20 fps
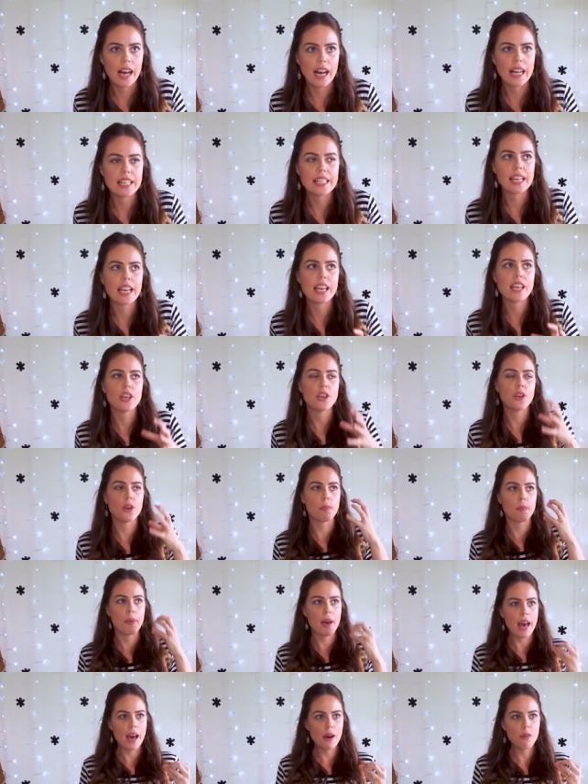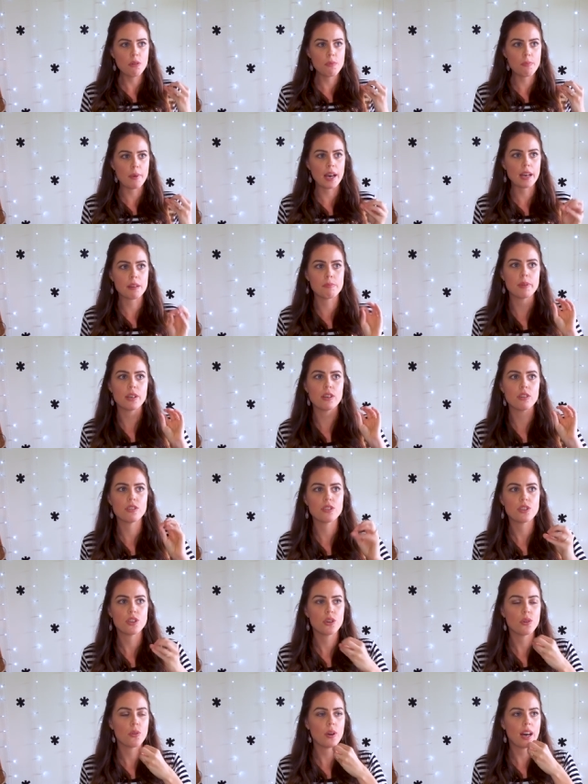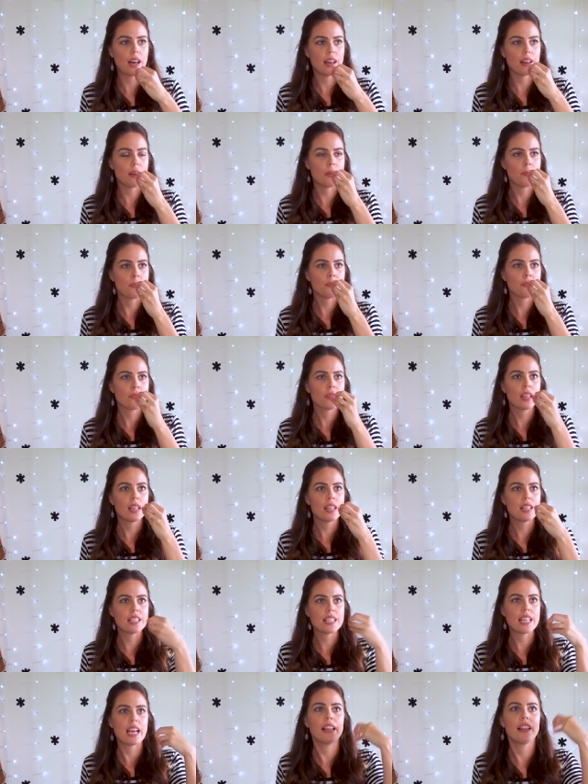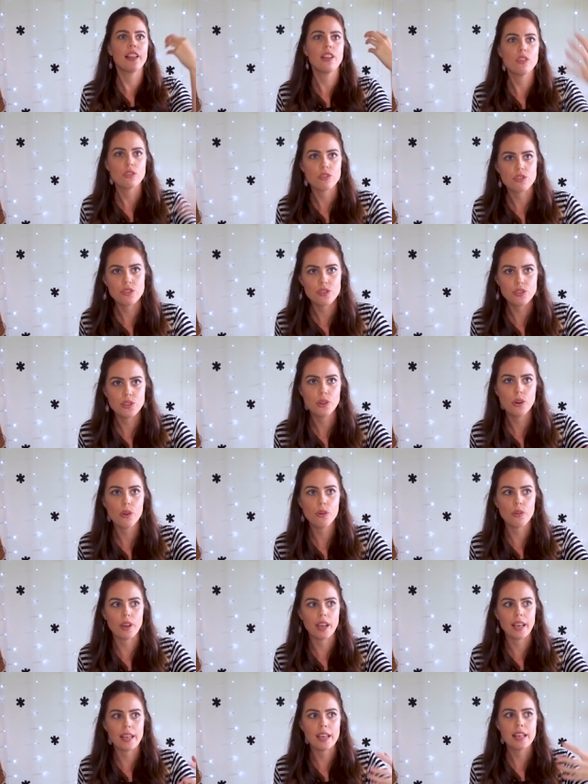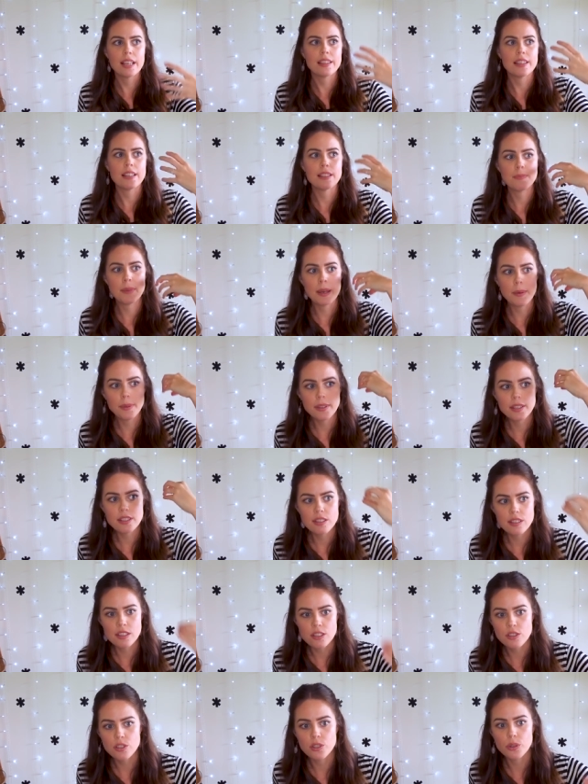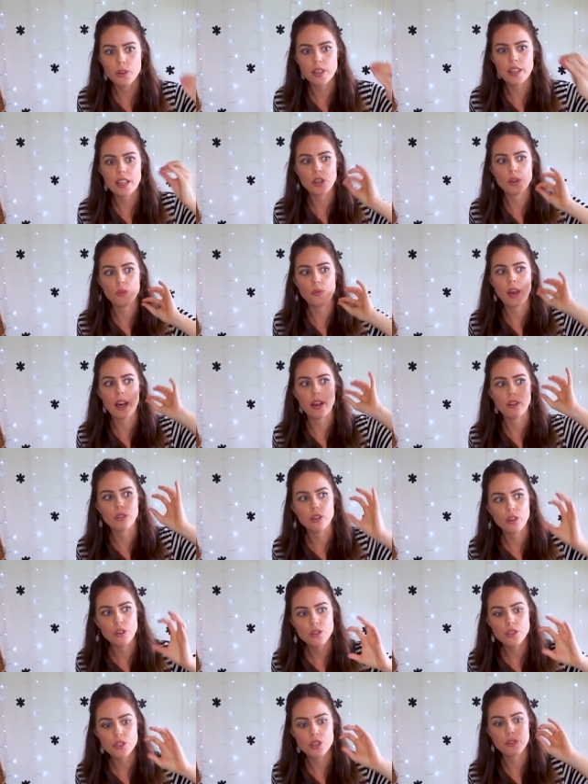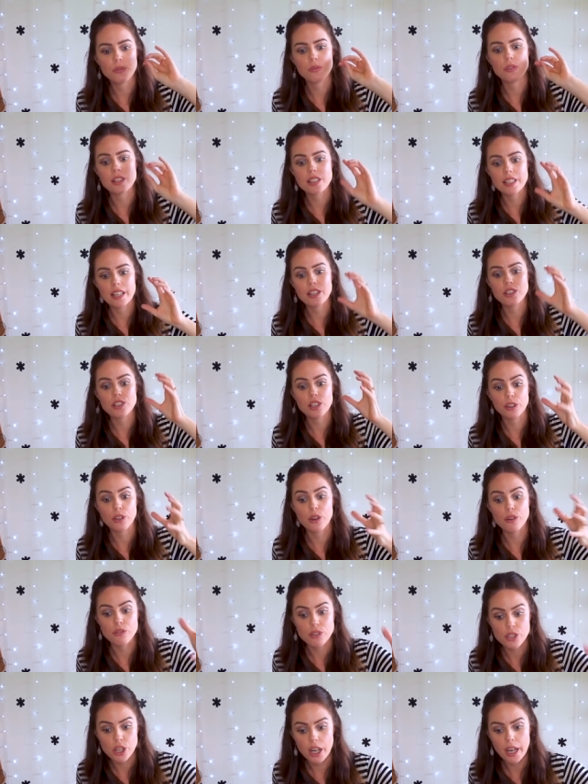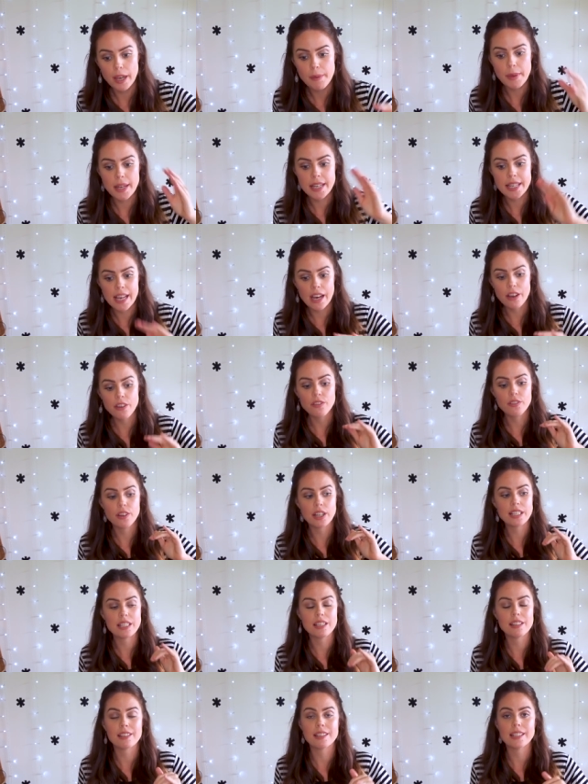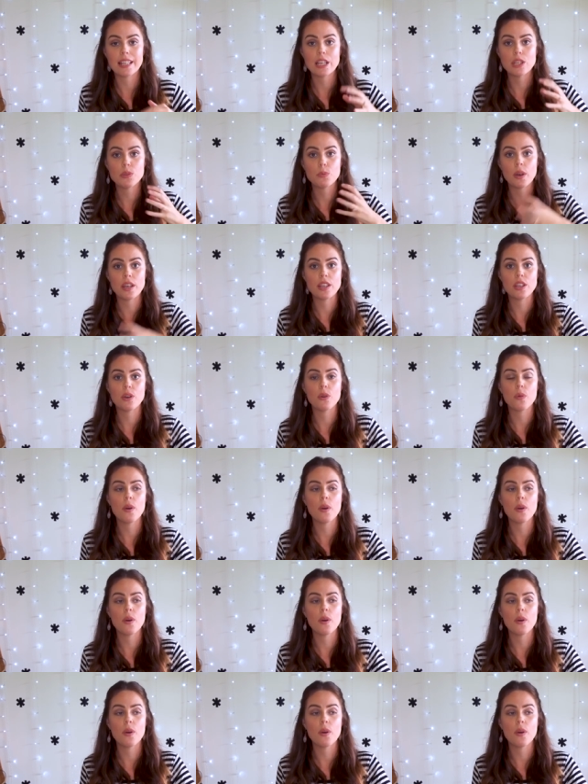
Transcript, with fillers: are taking your power back because you are telling your story. Maybe this is a story that you've held on to for such a long time, and now you've gotten to the stage where